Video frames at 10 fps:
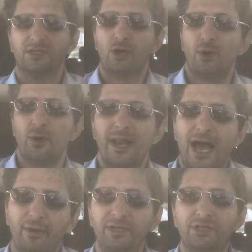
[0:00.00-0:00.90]
So we were
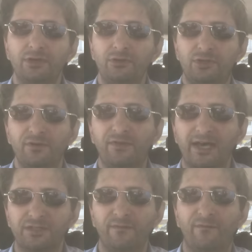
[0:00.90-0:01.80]
now into
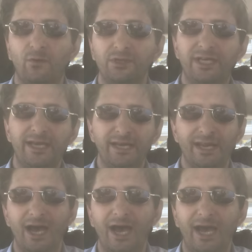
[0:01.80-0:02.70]

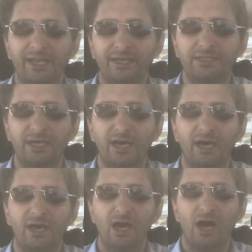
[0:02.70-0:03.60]
2014 and
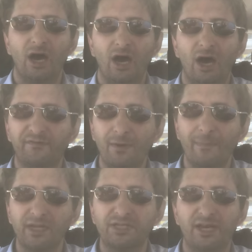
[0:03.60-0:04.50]
uh, after
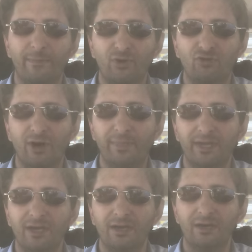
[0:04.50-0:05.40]
much number
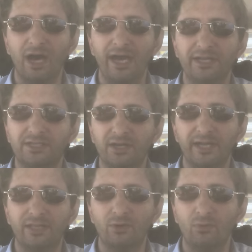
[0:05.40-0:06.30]
crumbing, I
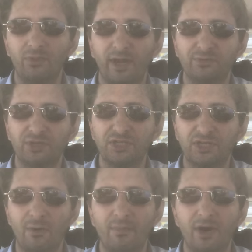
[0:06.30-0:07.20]
decided that I was going to
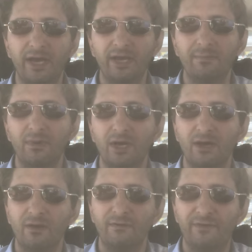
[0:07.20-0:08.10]
sell my
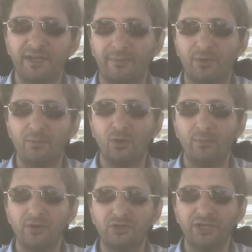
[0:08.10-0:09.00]
VW Blue
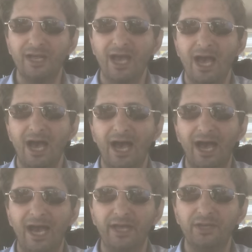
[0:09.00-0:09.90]
Motion
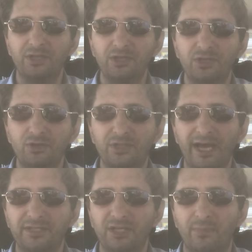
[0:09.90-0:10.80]
and use
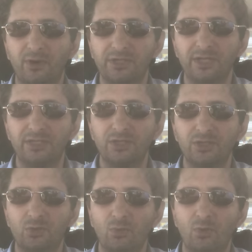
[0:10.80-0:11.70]
that as a deposit
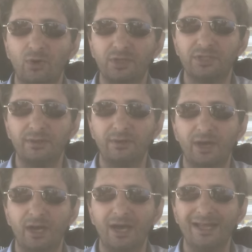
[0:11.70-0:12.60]
towards
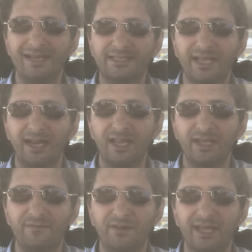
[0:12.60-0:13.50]
uh, a Nissan
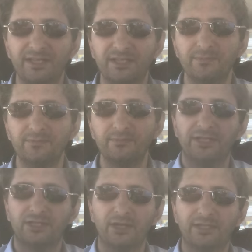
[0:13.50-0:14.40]
Leaf lease
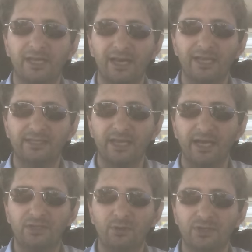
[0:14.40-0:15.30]
and started a lease
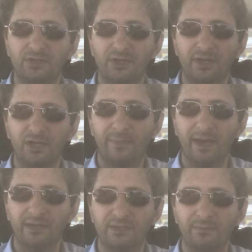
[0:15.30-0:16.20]
at
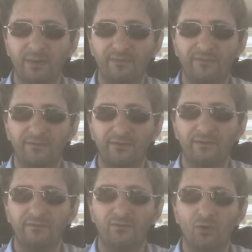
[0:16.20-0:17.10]
£230 a month
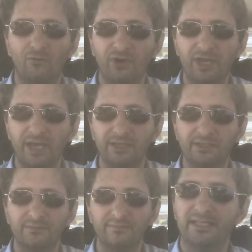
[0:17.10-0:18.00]
for three
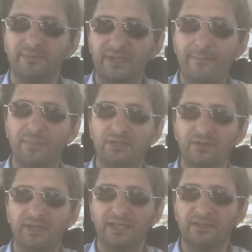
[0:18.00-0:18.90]
years. In September
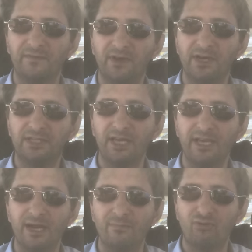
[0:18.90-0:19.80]

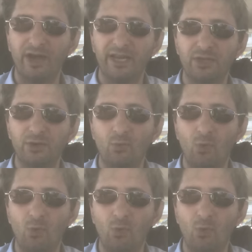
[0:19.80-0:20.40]
2013, a brand new